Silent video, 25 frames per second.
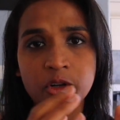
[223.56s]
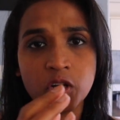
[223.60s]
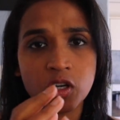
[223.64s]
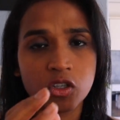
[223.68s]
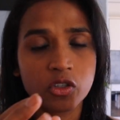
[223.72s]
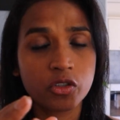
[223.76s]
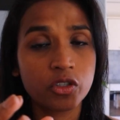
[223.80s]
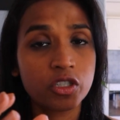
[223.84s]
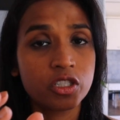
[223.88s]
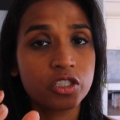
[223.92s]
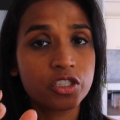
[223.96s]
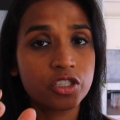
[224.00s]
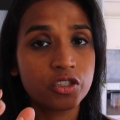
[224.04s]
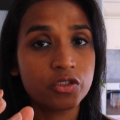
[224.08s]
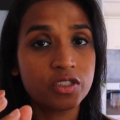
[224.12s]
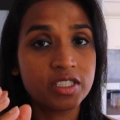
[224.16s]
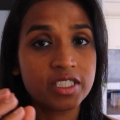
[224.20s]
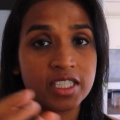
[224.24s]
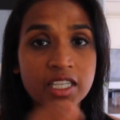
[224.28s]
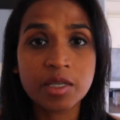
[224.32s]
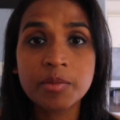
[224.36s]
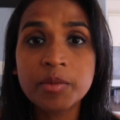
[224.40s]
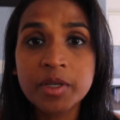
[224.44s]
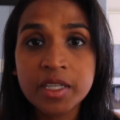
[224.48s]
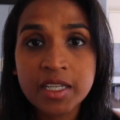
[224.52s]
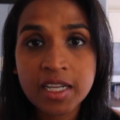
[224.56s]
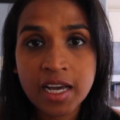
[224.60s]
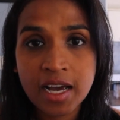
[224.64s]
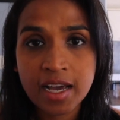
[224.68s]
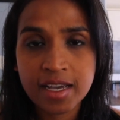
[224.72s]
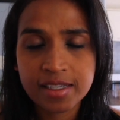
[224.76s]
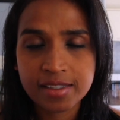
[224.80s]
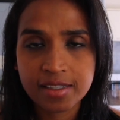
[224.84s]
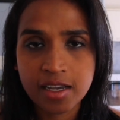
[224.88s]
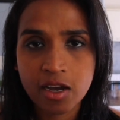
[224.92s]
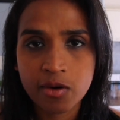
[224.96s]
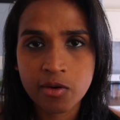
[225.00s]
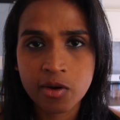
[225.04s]
not going to
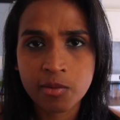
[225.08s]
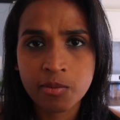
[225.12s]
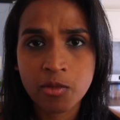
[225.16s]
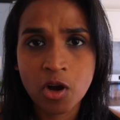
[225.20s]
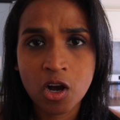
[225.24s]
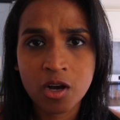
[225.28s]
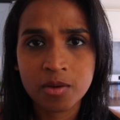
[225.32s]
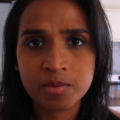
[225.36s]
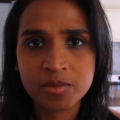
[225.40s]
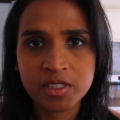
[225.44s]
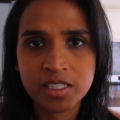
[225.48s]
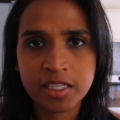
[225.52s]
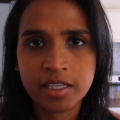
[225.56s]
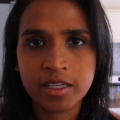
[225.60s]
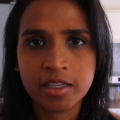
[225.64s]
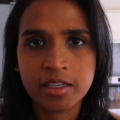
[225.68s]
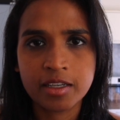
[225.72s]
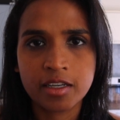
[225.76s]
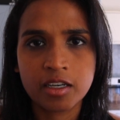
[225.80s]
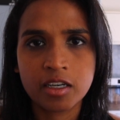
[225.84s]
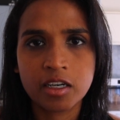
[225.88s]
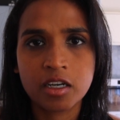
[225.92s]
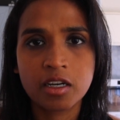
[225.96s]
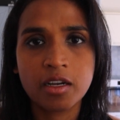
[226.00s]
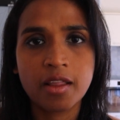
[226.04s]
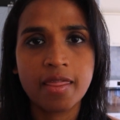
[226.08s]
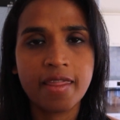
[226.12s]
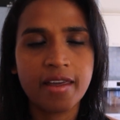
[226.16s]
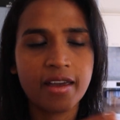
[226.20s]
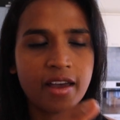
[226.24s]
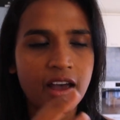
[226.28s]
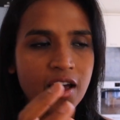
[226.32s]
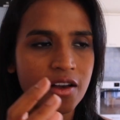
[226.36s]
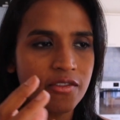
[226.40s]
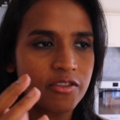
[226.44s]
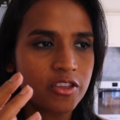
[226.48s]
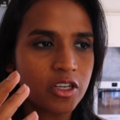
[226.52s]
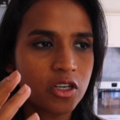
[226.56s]
demonize our moms here. They
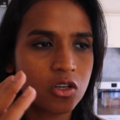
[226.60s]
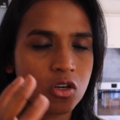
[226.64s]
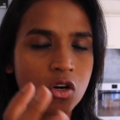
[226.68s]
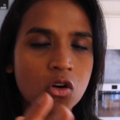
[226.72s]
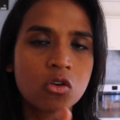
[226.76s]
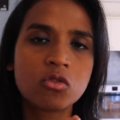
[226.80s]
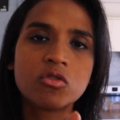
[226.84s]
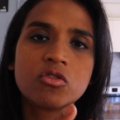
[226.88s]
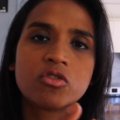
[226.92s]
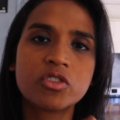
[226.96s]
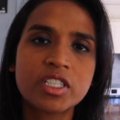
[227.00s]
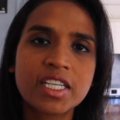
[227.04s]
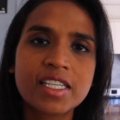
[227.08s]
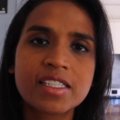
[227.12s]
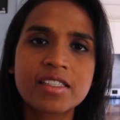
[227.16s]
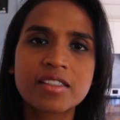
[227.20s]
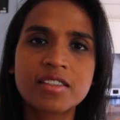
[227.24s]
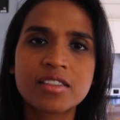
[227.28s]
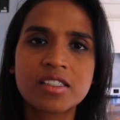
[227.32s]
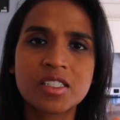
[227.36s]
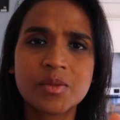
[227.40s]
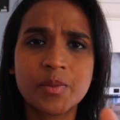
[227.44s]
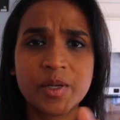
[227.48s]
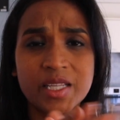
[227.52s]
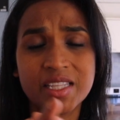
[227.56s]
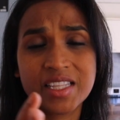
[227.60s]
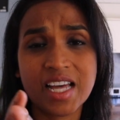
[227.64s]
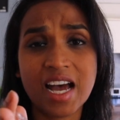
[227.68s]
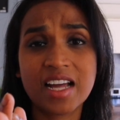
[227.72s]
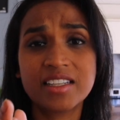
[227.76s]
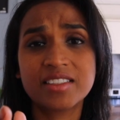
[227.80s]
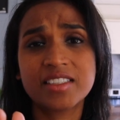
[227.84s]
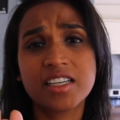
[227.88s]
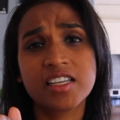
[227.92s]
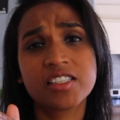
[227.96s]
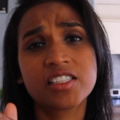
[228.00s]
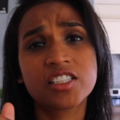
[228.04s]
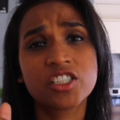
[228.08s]
have their own reasons, but
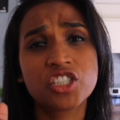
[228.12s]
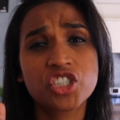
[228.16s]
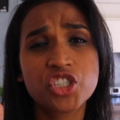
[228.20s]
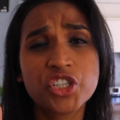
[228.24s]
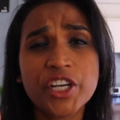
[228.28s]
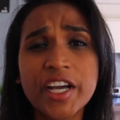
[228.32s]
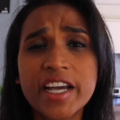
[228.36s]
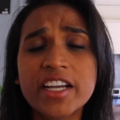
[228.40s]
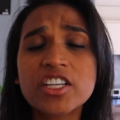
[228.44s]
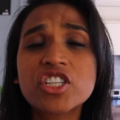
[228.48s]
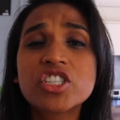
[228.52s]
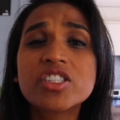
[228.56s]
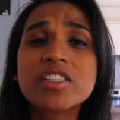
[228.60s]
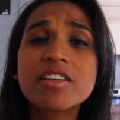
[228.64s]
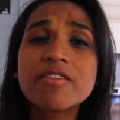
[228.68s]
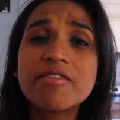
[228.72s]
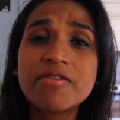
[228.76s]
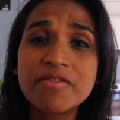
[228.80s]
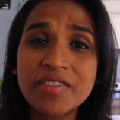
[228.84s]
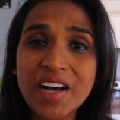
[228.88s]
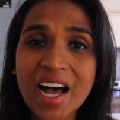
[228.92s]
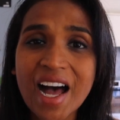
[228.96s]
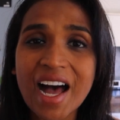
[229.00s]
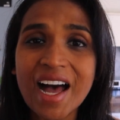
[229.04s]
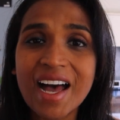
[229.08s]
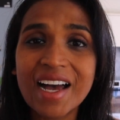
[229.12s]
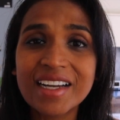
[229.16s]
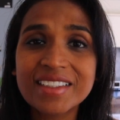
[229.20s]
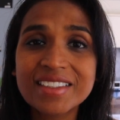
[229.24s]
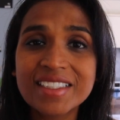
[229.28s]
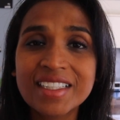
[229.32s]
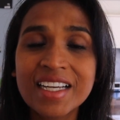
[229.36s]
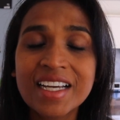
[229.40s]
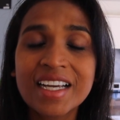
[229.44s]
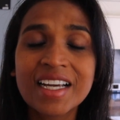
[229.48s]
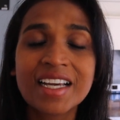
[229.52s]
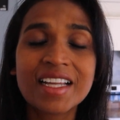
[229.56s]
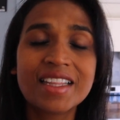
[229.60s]
that doesn't change the
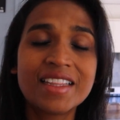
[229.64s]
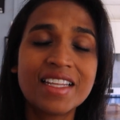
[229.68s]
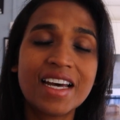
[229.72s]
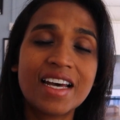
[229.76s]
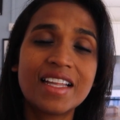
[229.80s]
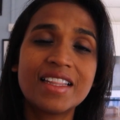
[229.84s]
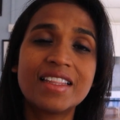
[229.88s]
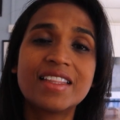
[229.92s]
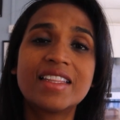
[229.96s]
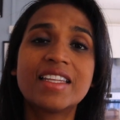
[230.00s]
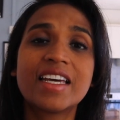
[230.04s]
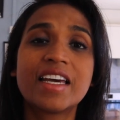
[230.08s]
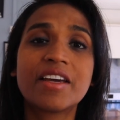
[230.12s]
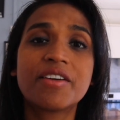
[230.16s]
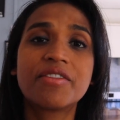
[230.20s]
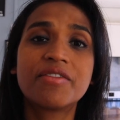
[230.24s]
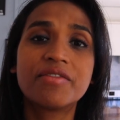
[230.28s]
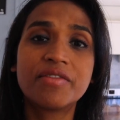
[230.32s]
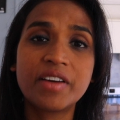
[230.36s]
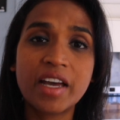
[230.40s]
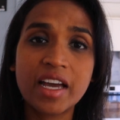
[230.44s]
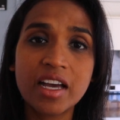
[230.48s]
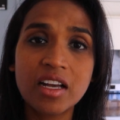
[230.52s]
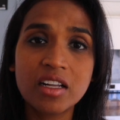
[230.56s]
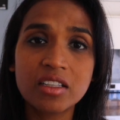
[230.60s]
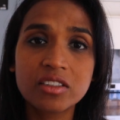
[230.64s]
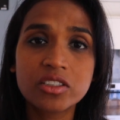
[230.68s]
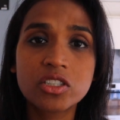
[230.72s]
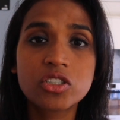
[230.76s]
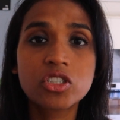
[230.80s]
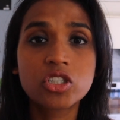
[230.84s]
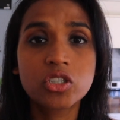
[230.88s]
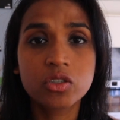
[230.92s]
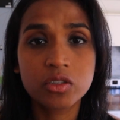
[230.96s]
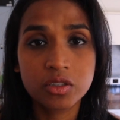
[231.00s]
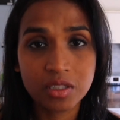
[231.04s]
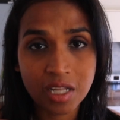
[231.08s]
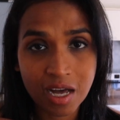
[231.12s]
fact that they failed
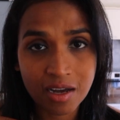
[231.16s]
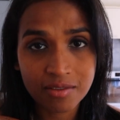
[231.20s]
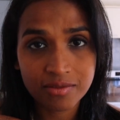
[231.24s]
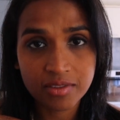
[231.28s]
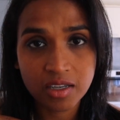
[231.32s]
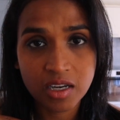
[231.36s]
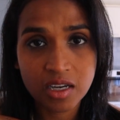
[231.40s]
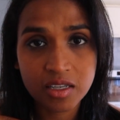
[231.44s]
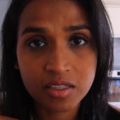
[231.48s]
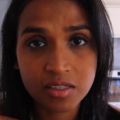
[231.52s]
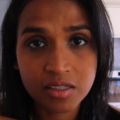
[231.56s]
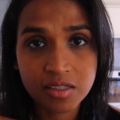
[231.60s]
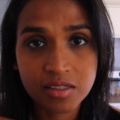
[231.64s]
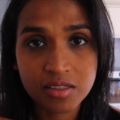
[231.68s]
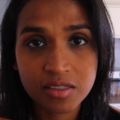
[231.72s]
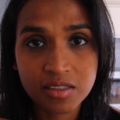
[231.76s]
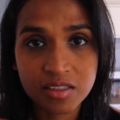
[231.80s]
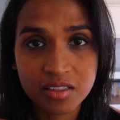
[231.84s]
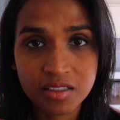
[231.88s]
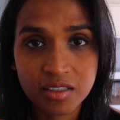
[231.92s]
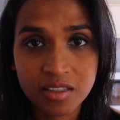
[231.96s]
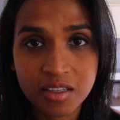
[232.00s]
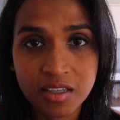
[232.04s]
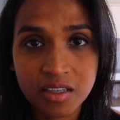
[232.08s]
to love us.